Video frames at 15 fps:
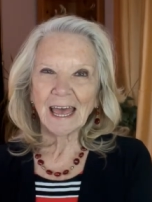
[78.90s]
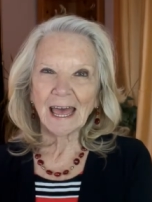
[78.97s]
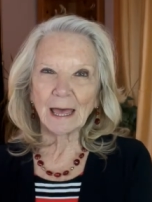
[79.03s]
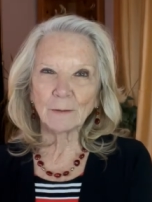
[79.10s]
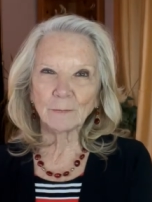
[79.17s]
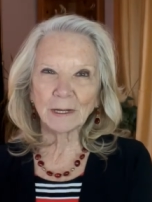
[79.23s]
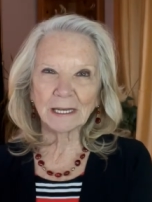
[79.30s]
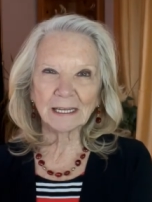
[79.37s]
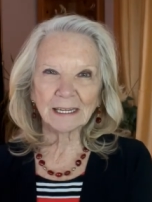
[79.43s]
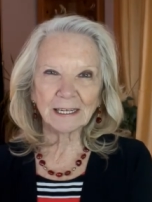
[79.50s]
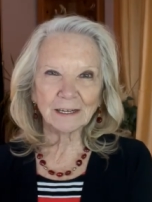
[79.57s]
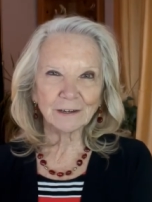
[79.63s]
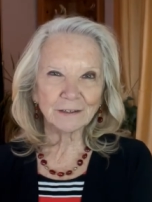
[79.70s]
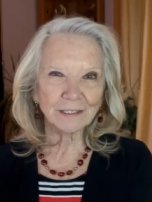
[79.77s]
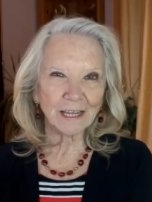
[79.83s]
And when
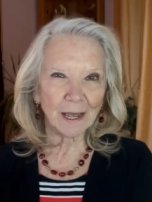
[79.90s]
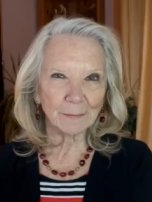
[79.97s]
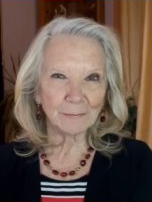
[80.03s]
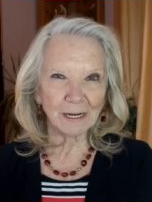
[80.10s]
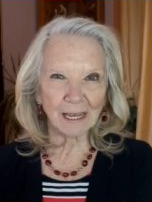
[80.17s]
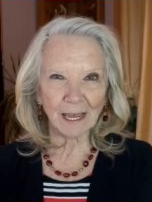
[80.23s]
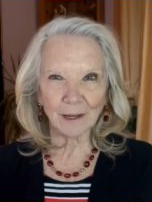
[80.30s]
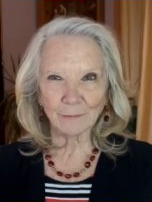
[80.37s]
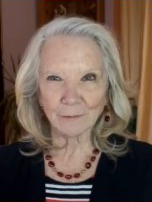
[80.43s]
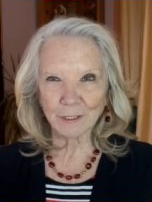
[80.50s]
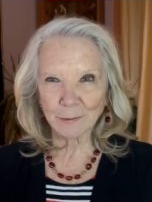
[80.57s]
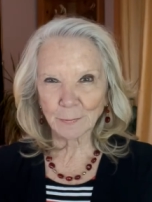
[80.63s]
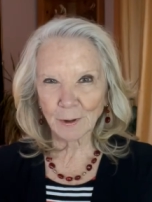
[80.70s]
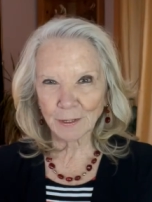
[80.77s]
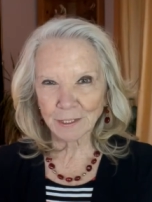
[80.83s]
leaders abdicate
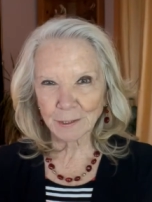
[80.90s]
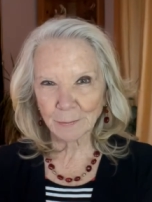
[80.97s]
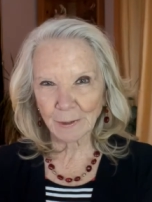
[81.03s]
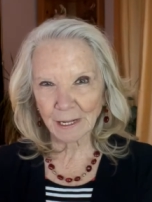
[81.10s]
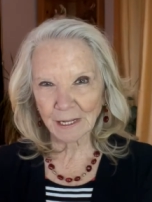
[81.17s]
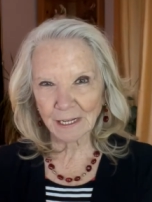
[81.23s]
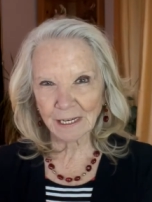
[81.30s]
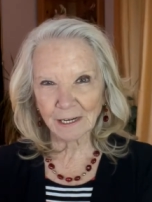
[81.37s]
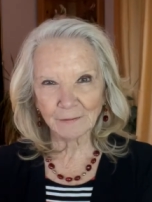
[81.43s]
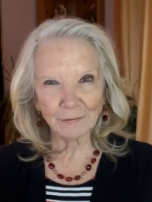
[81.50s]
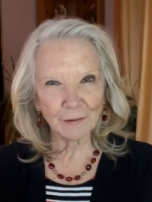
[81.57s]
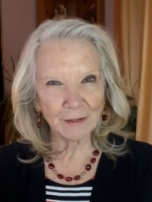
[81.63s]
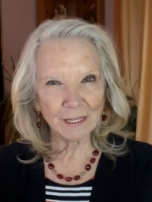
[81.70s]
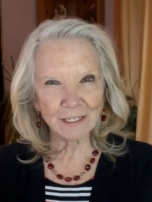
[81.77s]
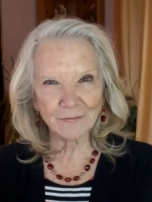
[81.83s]
responsibility for
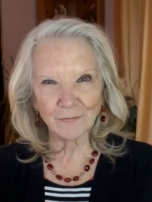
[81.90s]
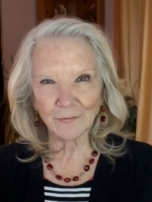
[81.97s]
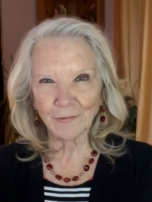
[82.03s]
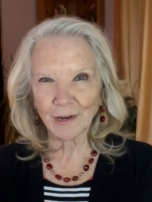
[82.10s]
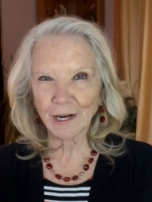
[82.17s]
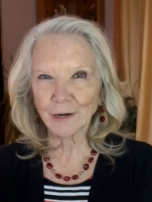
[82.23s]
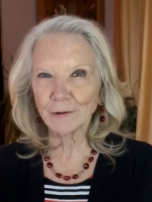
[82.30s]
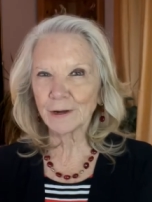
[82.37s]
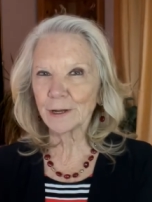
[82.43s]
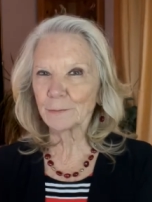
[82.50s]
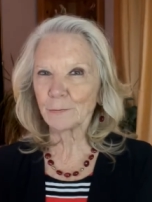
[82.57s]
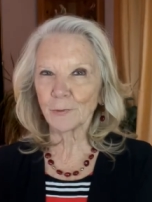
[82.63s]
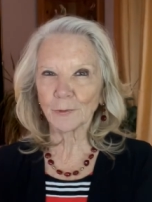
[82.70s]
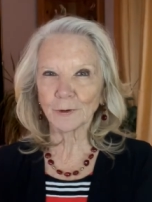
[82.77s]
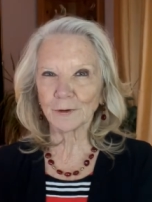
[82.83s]
this very
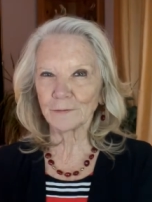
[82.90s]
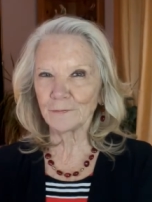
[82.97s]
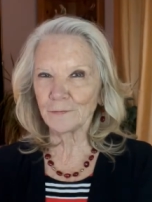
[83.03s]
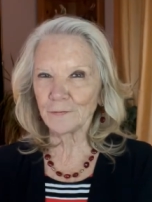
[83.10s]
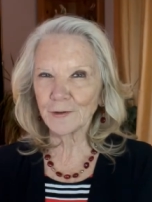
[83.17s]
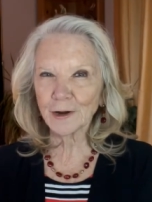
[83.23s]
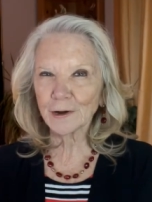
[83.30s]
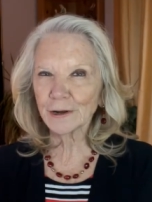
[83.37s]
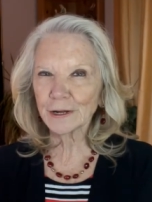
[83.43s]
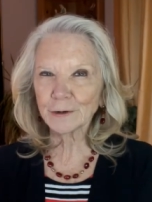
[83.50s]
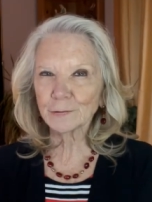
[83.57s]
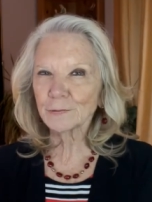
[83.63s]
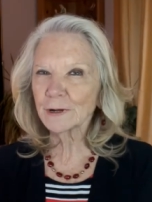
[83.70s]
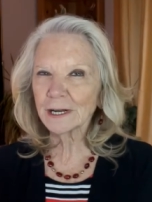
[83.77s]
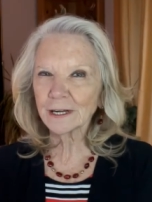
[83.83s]
important, very
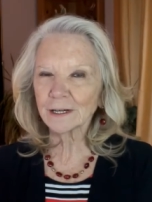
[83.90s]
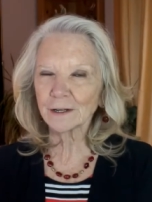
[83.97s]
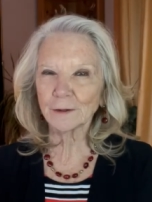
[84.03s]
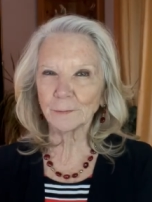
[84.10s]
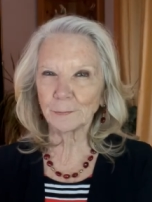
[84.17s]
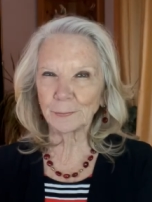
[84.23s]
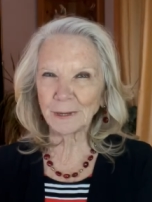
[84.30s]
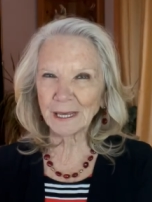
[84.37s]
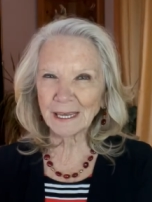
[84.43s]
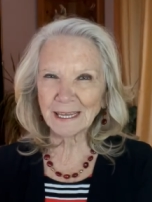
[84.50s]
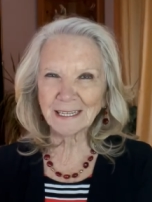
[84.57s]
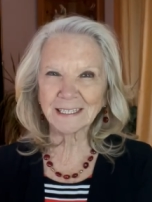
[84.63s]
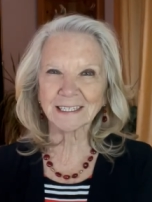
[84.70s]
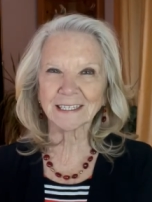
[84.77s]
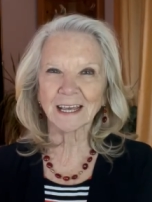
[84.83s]
critical
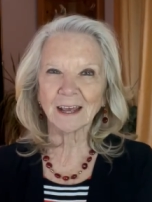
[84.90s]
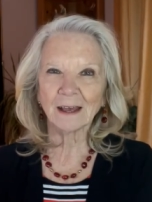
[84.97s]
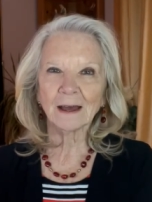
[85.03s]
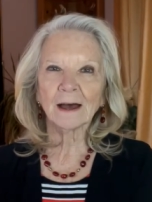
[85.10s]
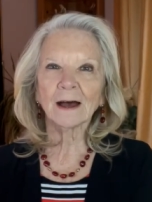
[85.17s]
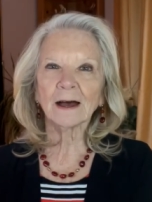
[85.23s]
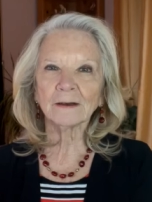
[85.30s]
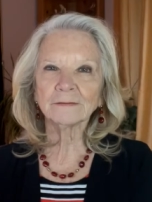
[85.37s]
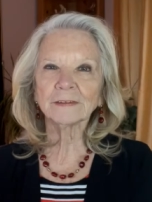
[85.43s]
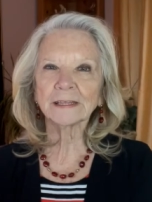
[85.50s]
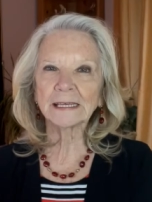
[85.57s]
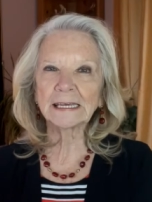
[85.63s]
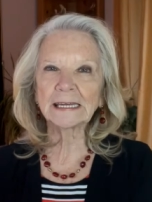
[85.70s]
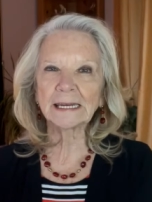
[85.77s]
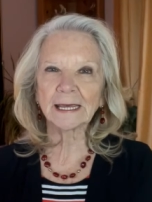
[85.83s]
piece of
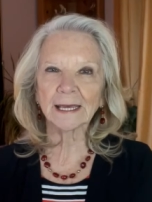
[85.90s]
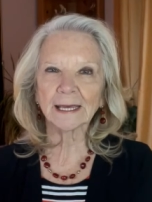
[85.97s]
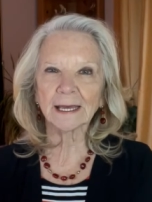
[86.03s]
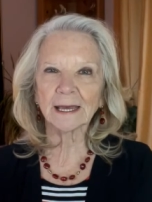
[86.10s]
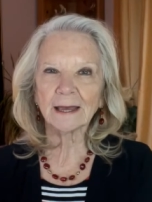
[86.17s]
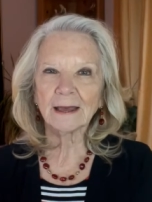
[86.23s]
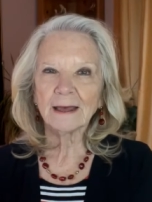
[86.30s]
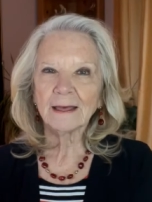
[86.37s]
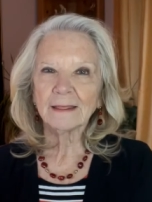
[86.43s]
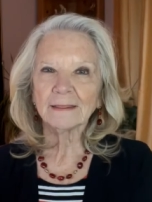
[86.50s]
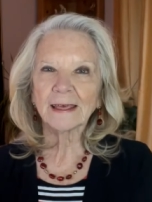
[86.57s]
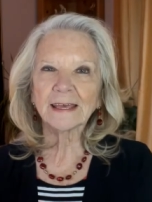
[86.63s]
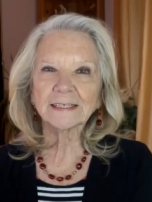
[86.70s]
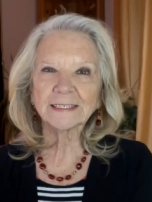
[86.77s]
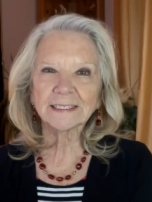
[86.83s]
leading,
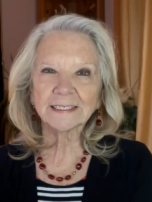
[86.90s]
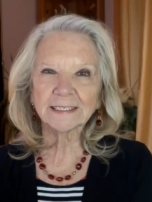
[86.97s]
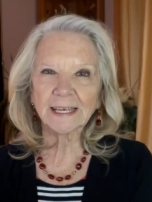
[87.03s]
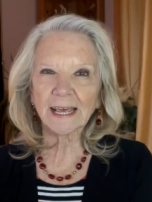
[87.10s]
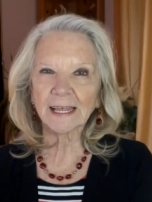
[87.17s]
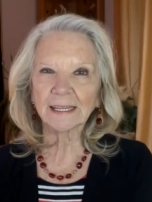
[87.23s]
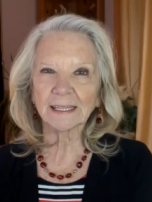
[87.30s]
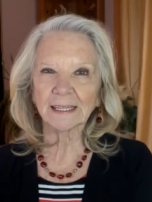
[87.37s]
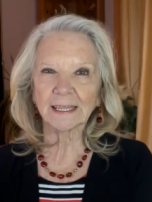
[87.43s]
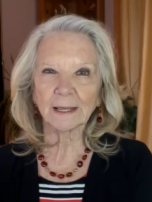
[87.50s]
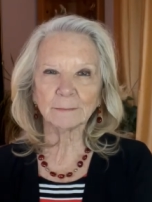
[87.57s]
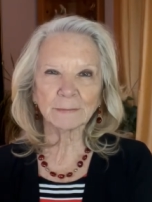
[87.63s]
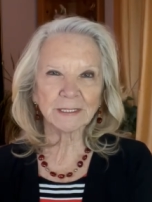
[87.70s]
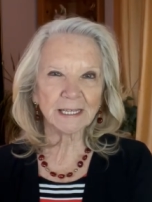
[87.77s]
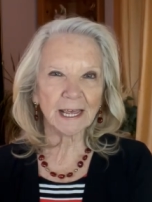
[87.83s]
they set
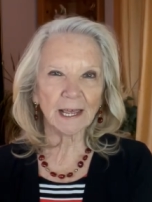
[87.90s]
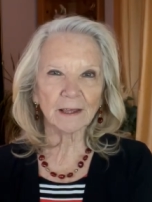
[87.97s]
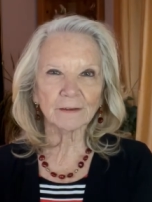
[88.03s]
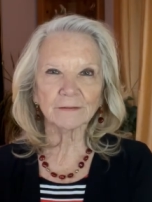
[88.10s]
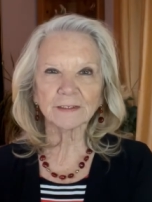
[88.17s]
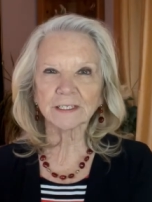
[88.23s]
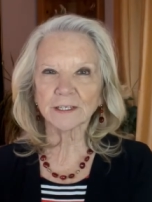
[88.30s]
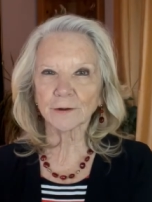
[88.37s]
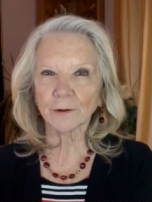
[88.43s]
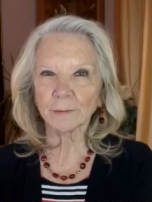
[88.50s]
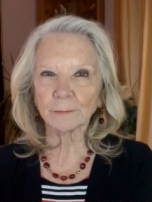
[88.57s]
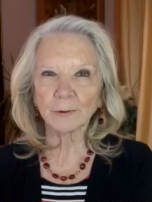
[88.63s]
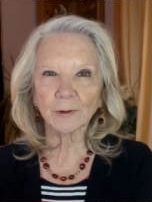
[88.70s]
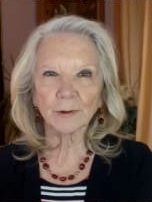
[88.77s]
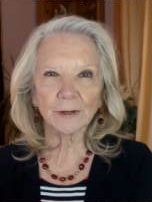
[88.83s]
themselves, their
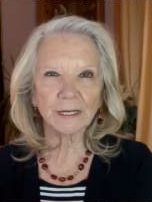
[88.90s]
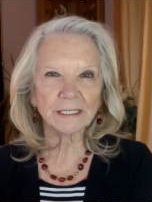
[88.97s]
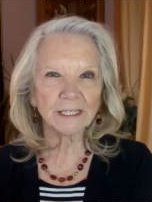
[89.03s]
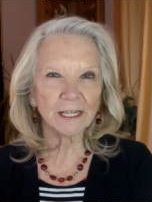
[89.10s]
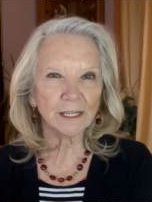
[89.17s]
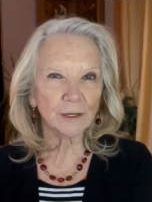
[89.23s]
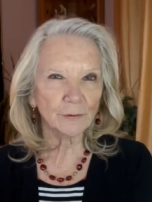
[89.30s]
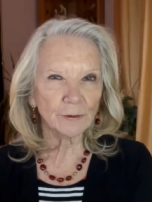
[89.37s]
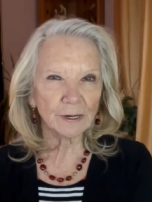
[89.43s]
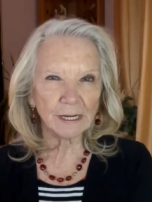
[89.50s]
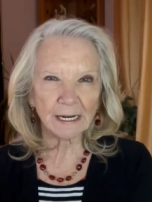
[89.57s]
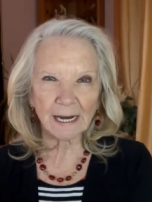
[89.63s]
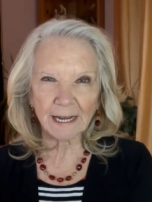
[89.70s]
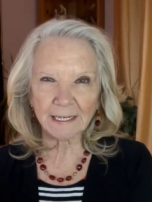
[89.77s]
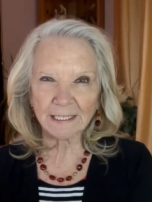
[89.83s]
employees, and the
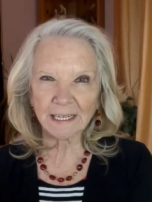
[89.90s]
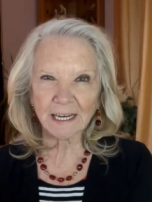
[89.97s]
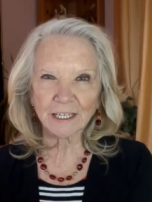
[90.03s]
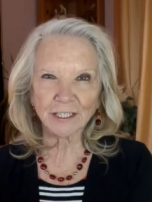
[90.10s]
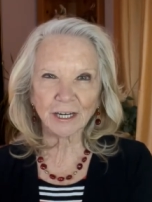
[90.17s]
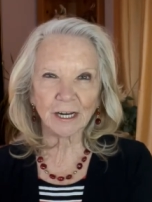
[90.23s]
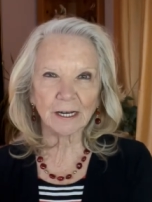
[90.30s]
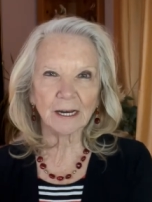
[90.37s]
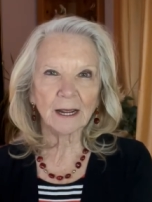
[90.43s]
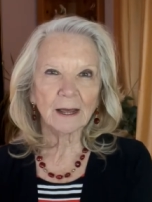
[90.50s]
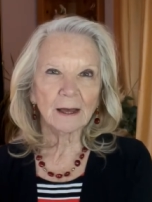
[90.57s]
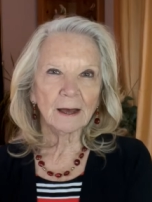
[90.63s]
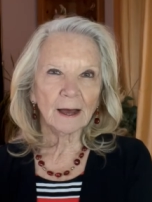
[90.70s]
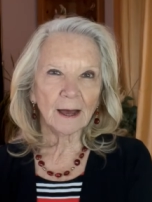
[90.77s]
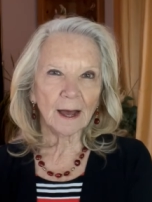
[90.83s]
organization
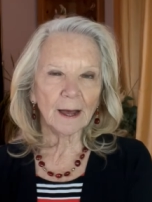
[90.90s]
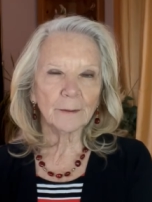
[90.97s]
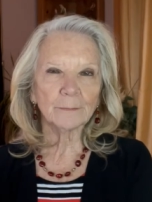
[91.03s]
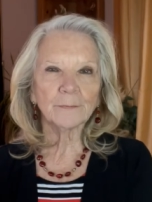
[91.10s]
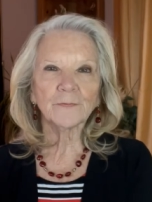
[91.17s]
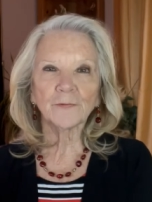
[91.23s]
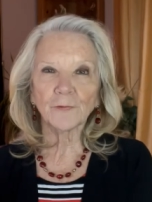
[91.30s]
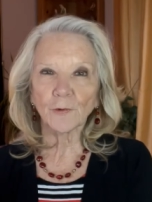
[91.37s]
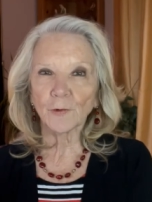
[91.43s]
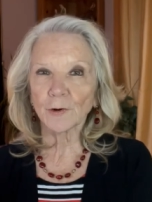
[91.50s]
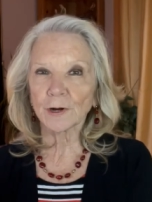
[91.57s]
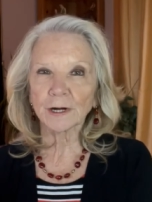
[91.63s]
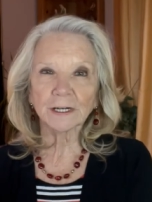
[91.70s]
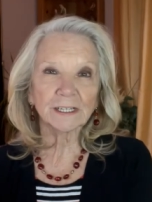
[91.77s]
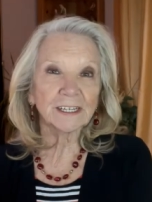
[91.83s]
up
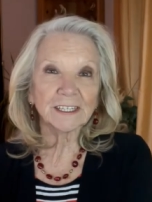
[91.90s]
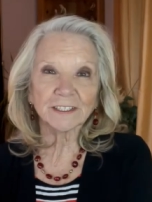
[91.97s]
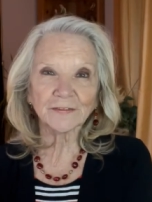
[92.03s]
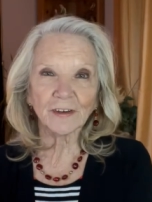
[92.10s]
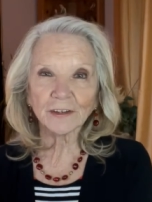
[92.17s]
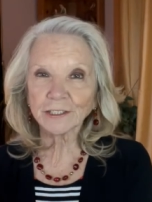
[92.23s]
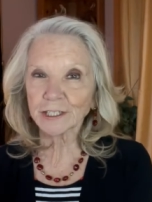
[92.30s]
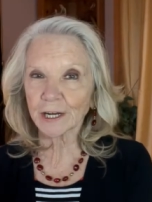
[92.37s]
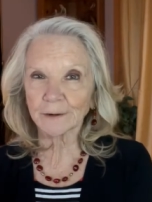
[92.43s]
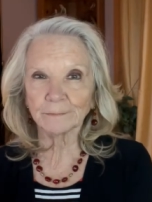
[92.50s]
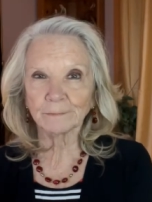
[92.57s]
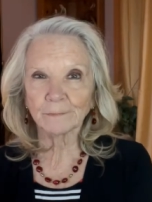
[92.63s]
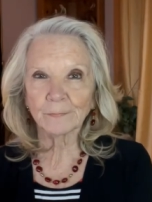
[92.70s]
for dysfunction.